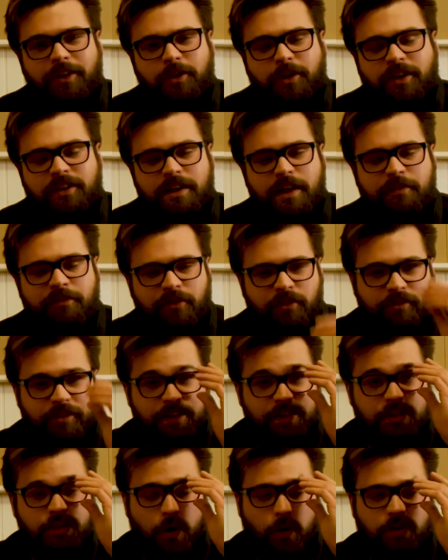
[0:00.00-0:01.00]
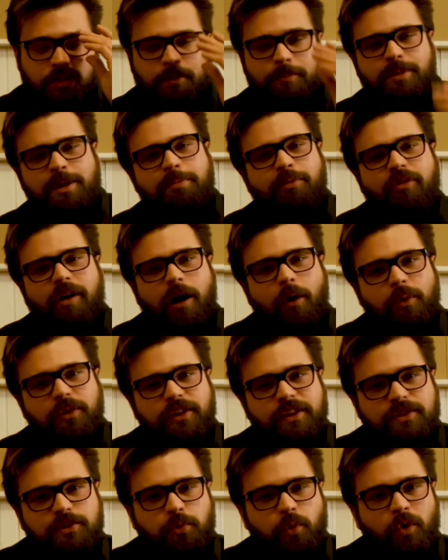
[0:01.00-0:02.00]
You can definitely choke some people out with
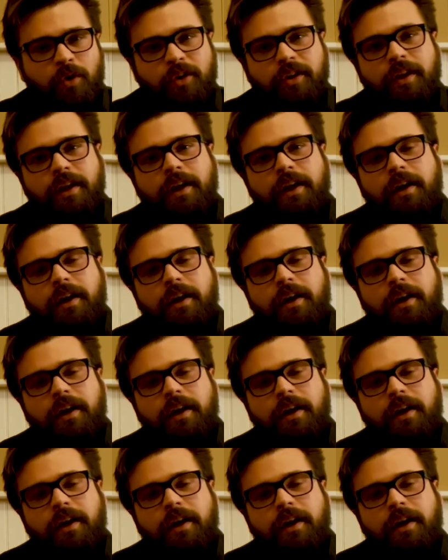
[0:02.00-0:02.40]
this one.